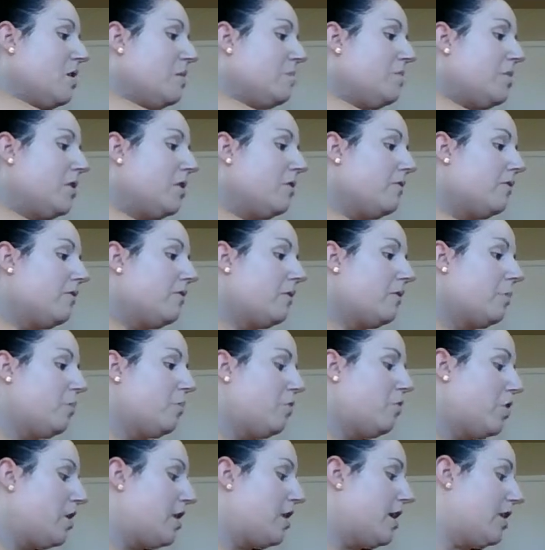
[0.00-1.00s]
But from
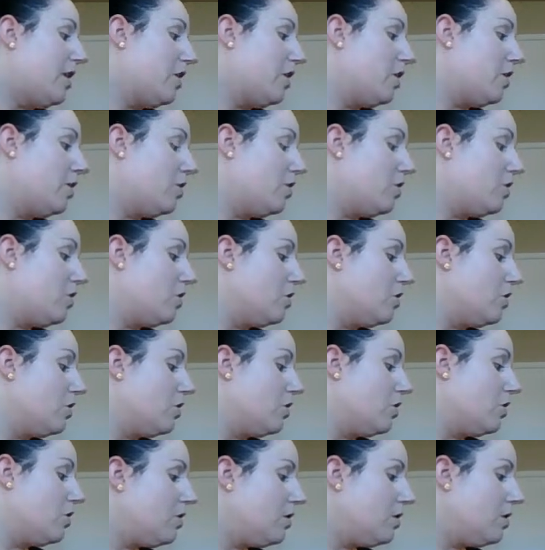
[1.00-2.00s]
what I
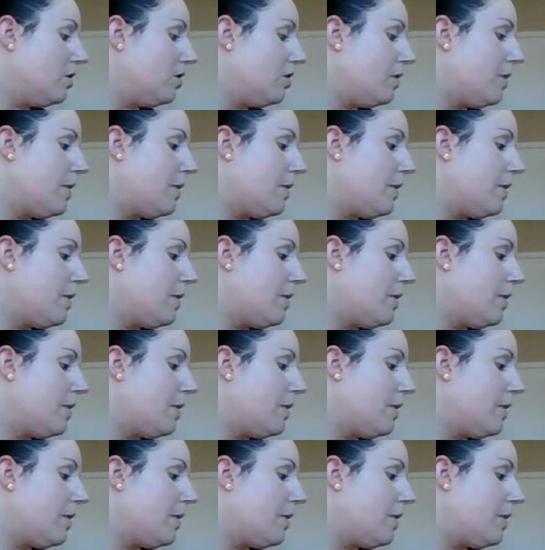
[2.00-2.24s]
heard,